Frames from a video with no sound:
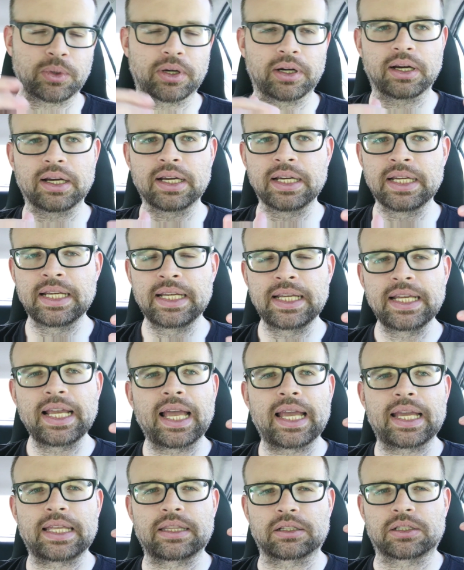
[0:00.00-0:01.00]
where
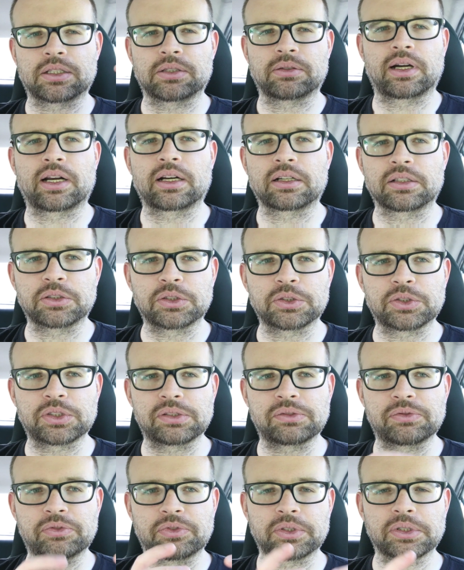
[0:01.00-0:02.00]
in the Chronicles
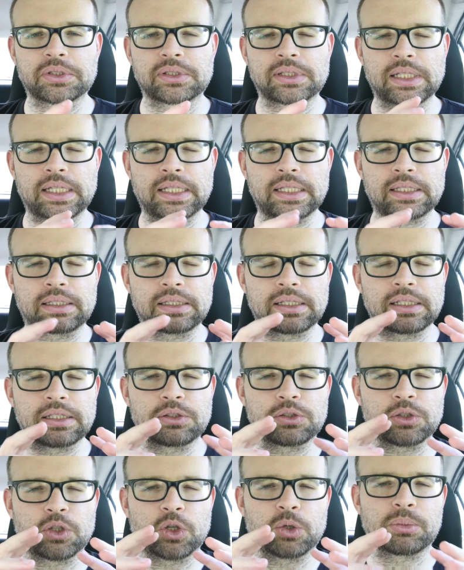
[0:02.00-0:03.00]
it feels like
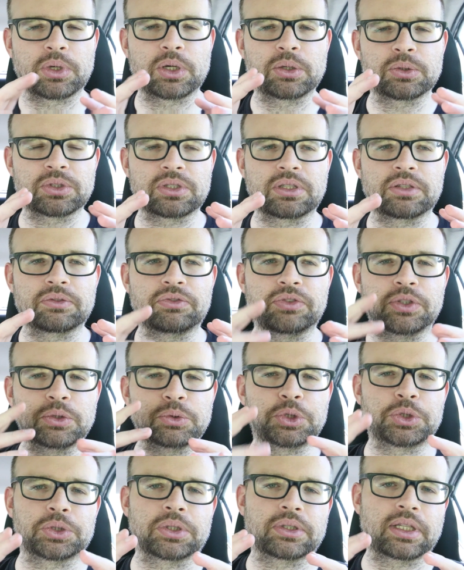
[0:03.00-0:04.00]
it's almost the
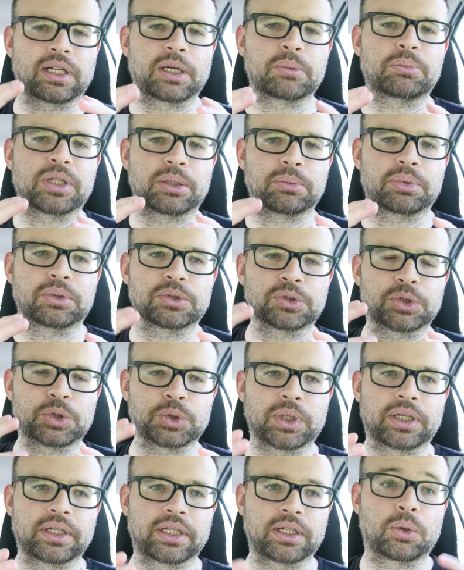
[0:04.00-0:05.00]
future a lot of people are
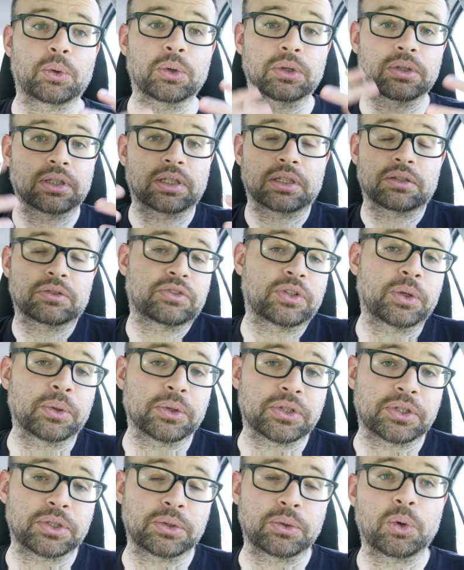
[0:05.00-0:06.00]
dreading or looking
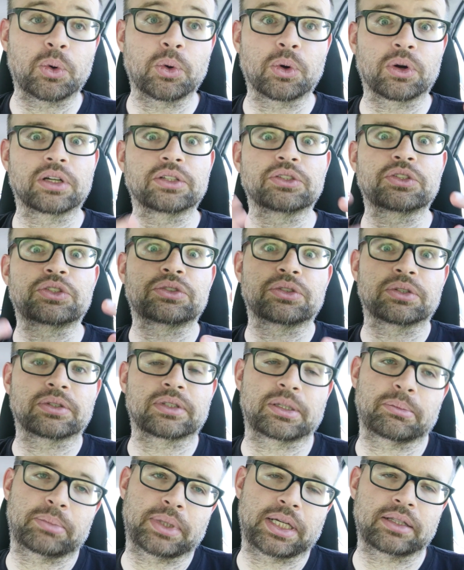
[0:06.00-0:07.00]
forward to or
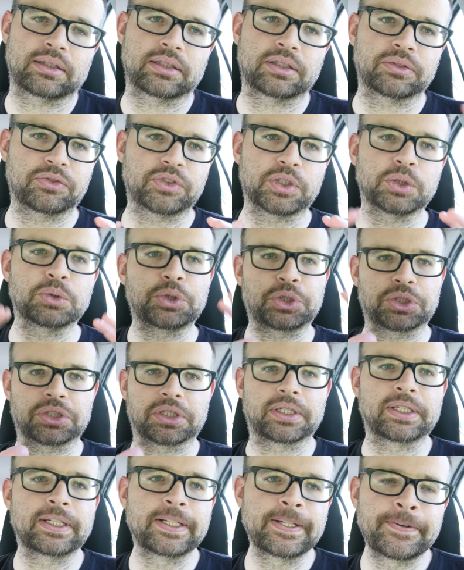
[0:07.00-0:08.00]
uncertain about the
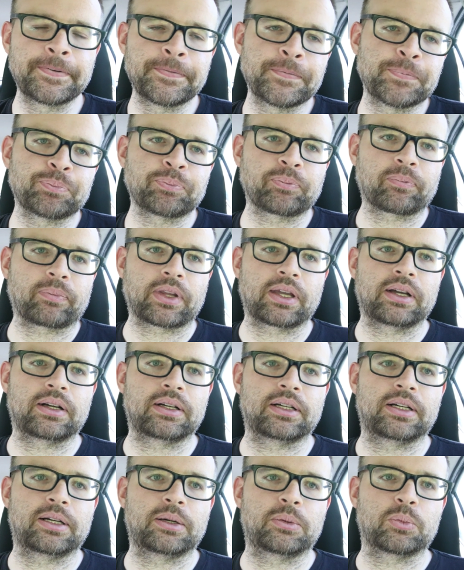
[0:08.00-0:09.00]
future.
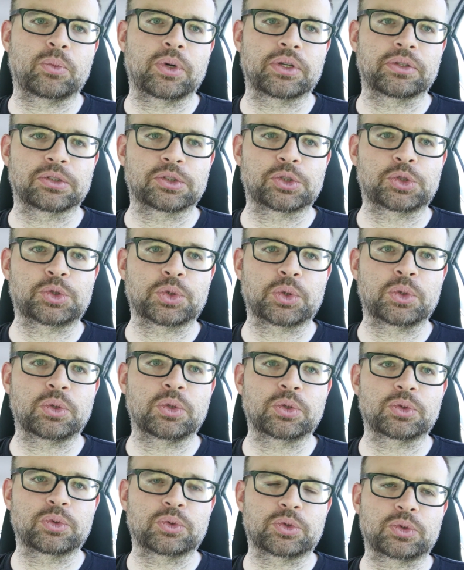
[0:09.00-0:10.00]
Whether it's
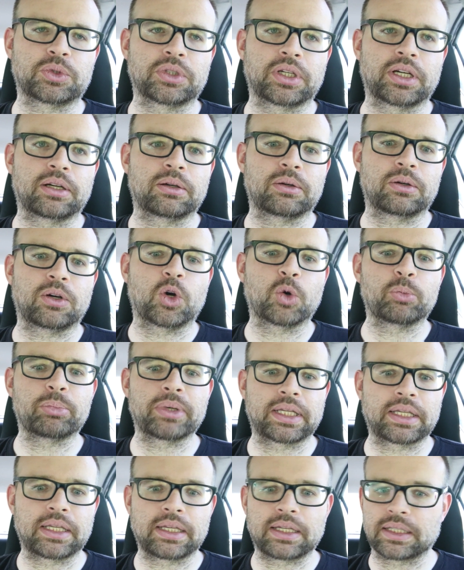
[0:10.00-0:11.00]
Troll, you know,
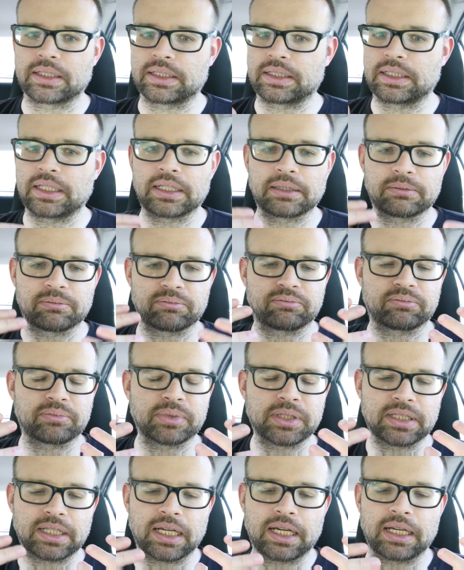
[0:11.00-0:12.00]
hoping he can
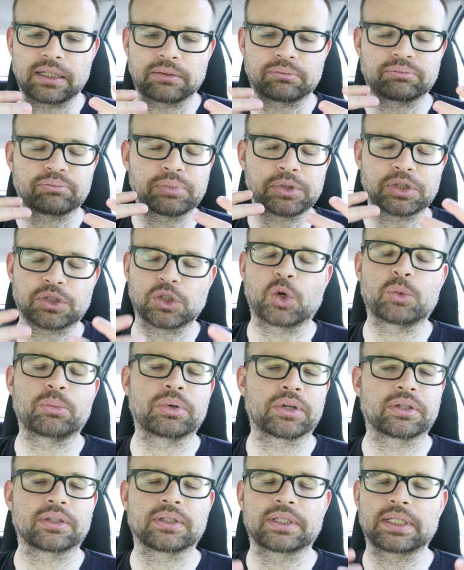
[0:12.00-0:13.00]
stay
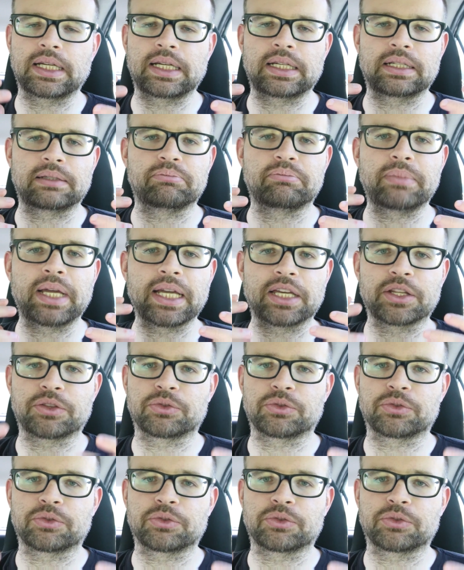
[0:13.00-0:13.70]
sober and make